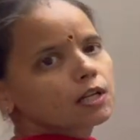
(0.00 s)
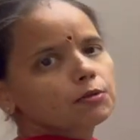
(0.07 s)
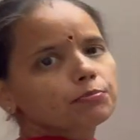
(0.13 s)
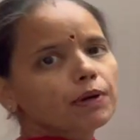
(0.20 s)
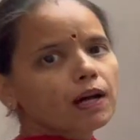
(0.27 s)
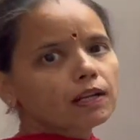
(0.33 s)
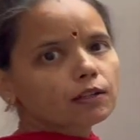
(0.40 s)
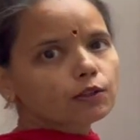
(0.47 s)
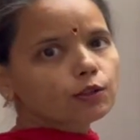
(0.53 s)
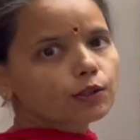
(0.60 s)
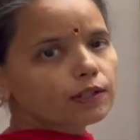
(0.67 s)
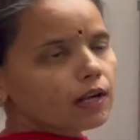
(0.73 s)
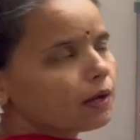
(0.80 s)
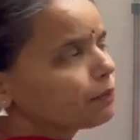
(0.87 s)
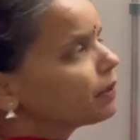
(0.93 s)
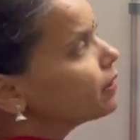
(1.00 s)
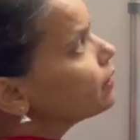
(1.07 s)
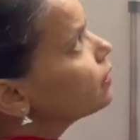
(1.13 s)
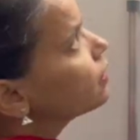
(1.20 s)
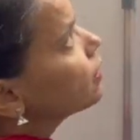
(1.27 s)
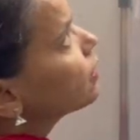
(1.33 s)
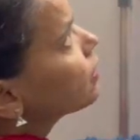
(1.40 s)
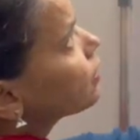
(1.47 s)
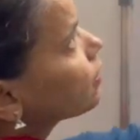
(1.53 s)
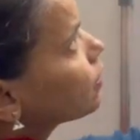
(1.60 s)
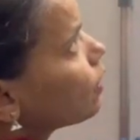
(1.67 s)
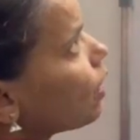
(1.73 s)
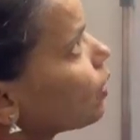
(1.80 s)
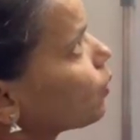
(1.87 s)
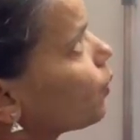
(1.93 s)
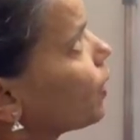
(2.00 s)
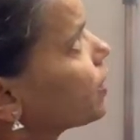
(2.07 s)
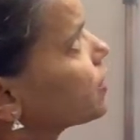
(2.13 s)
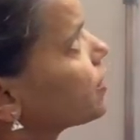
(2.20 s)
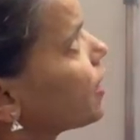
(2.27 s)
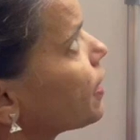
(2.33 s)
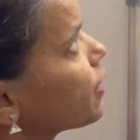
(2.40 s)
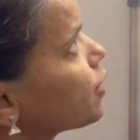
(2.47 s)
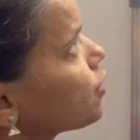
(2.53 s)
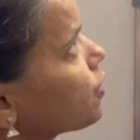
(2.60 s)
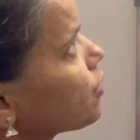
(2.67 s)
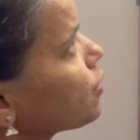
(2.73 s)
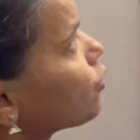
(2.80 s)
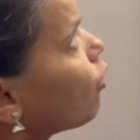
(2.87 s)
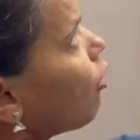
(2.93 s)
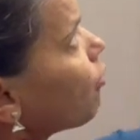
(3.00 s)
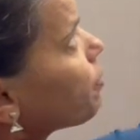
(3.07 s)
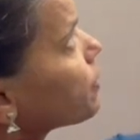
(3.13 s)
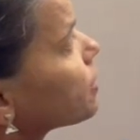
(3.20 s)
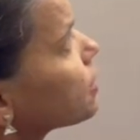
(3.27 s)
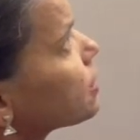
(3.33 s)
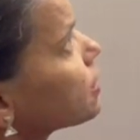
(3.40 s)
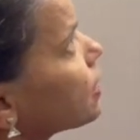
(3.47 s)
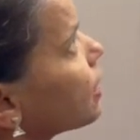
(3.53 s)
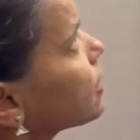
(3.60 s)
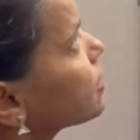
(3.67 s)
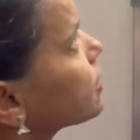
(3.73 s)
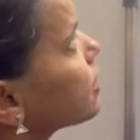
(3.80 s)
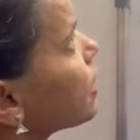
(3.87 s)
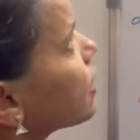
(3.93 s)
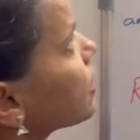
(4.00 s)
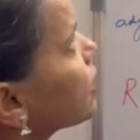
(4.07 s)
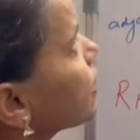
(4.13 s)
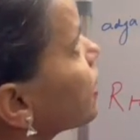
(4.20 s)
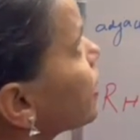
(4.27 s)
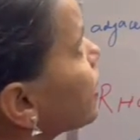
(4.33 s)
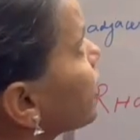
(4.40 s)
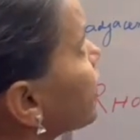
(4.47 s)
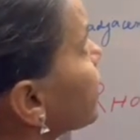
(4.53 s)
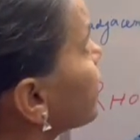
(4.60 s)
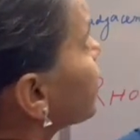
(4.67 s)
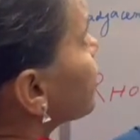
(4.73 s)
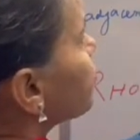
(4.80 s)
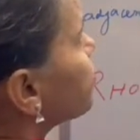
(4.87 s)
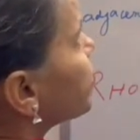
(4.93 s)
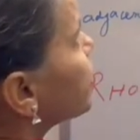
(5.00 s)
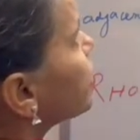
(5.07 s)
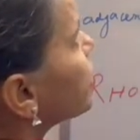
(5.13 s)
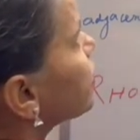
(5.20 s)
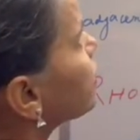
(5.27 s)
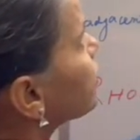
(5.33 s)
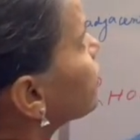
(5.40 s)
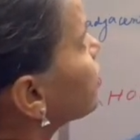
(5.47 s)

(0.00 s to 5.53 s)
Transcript: parallelogram in clockwise direction. So opposite sides are AB